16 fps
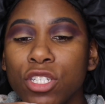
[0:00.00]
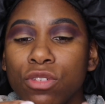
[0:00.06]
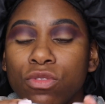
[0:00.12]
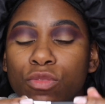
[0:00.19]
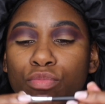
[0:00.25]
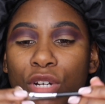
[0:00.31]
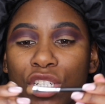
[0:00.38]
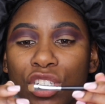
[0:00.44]
to
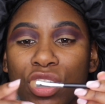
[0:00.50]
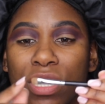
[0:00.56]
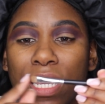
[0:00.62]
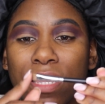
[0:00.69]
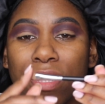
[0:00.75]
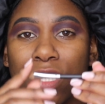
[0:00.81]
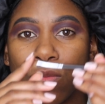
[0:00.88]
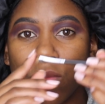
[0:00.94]
use brushes
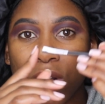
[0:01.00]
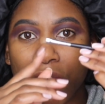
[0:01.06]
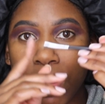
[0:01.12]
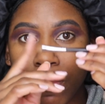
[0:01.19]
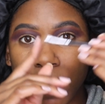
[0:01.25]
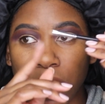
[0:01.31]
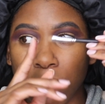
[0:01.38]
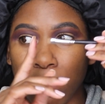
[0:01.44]
like this whenever
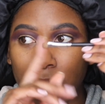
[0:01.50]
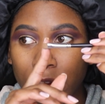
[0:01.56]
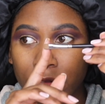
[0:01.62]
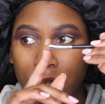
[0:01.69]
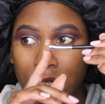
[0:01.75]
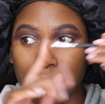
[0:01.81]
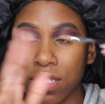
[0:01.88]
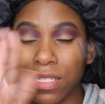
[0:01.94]
I'm cutting my
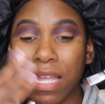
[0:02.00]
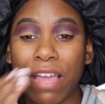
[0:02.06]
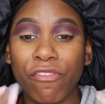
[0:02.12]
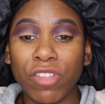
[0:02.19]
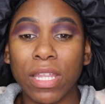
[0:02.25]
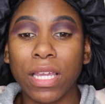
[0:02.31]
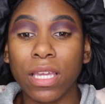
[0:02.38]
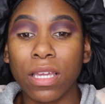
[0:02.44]
crease because I
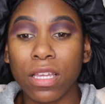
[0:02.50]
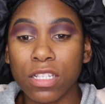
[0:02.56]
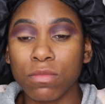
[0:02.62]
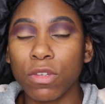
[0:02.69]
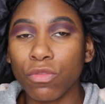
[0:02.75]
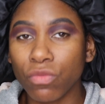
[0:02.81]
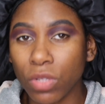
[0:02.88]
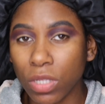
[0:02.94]
feel like it gives
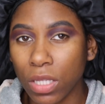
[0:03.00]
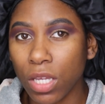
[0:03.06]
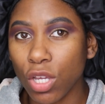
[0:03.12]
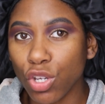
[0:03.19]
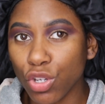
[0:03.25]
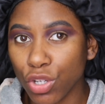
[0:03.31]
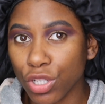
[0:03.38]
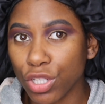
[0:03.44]
me really
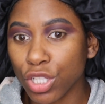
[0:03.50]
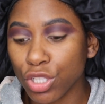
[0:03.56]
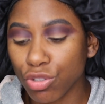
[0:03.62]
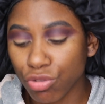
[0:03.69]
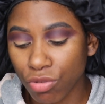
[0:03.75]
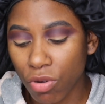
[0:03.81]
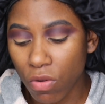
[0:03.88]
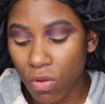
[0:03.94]
good
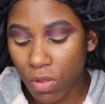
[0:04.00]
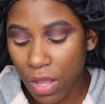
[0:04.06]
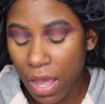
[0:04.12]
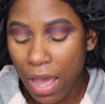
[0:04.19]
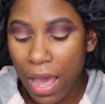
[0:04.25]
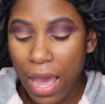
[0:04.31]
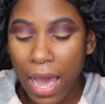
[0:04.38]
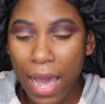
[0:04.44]
control.
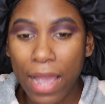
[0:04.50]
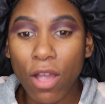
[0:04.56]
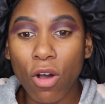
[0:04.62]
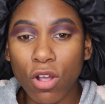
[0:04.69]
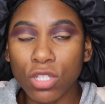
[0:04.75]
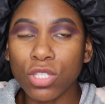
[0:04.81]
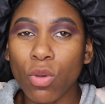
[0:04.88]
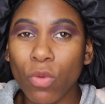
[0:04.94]
I
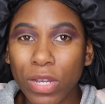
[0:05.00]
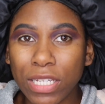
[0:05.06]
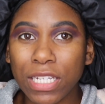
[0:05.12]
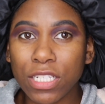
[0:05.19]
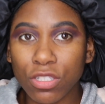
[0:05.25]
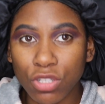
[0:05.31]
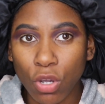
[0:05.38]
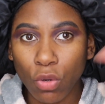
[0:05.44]
also,
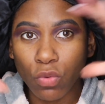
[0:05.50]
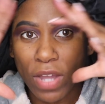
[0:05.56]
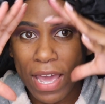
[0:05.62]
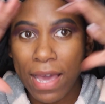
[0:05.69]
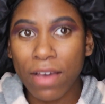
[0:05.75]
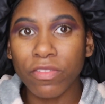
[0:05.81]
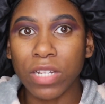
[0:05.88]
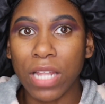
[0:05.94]
again, don't
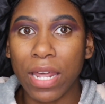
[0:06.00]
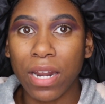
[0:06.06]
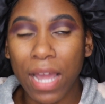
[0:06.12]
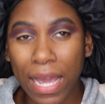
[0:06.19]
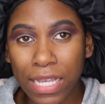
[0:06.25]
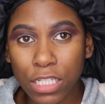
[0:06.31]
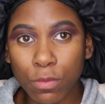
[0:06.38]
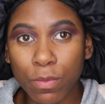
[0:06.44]
have a lot of
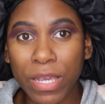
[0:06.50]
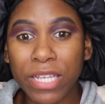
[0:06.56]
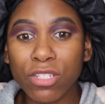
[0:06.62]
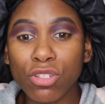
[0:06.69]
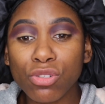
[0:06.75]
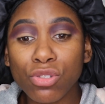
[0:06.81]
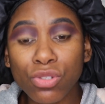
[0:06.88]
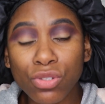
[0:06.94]
eye
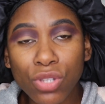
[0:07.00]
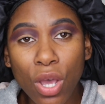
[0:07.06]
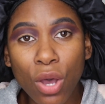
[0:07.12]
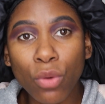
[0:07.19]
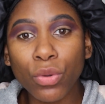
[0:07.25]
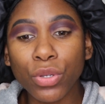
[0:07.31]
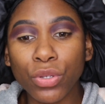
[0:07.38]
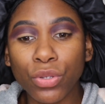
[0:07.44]
space, so